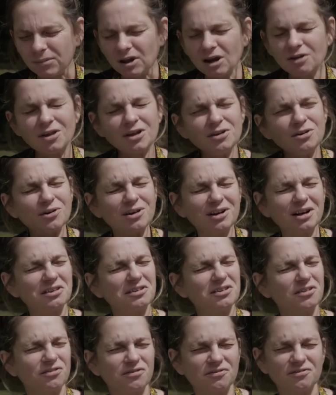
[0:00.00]
and then you can add
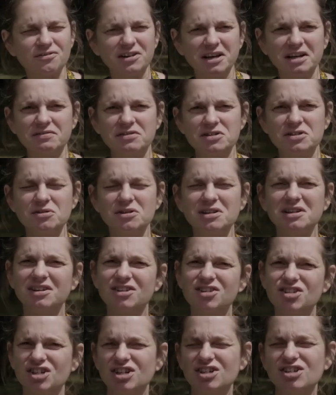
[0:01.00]
different flavours. You can
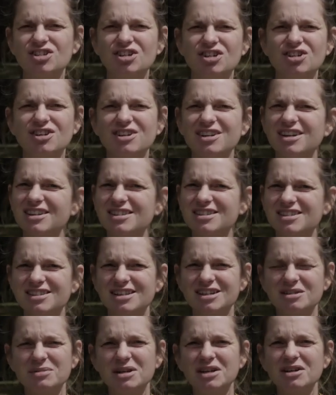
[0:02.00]
add ginger, you can add
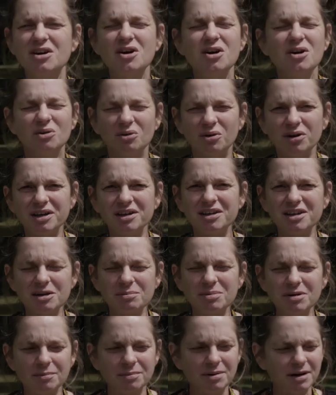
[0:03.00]
cinnamon, or you can
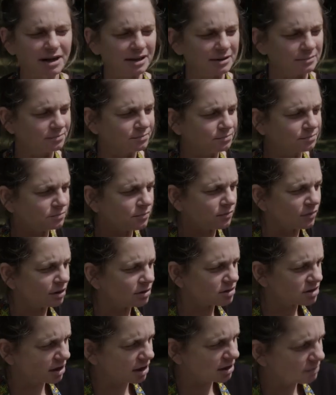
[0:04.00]
keep it plain.
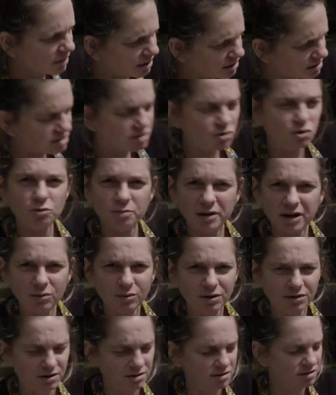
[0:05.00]
So I make sorbet
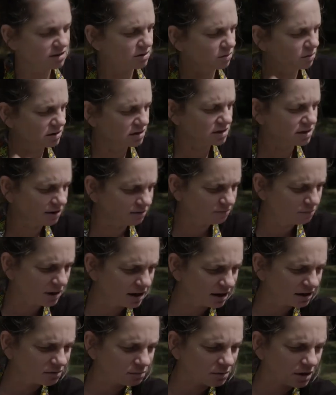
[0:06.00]
with it. So once I've
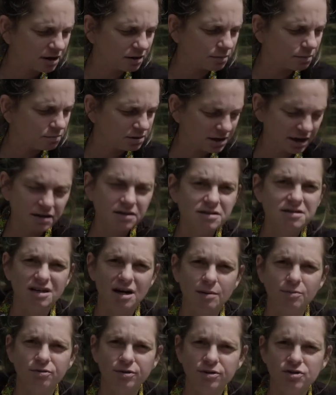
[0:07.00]
made my plain
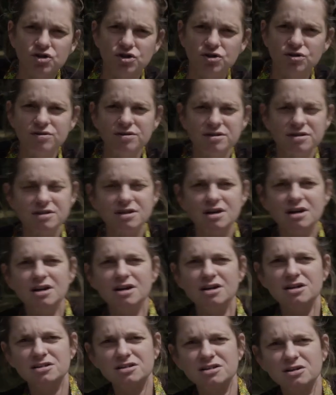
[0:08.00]
tamarind juice,
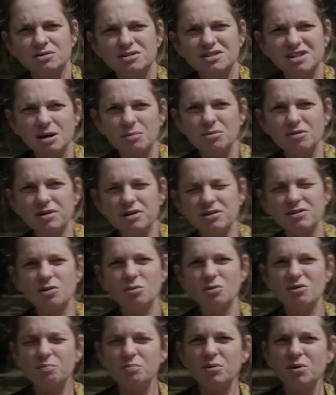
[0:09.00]
so tamarind that
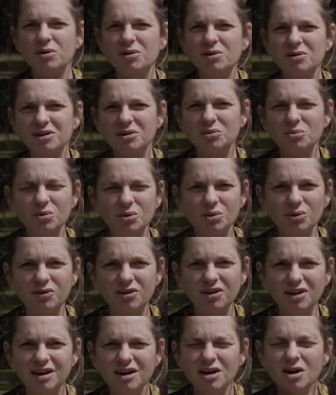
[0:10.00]
we've boiled in
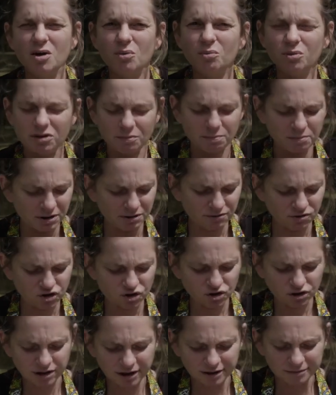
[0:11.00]
water with a bit of
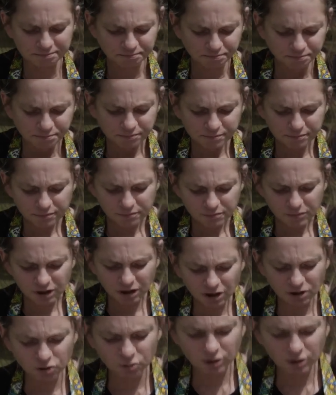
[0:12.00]
sugar, and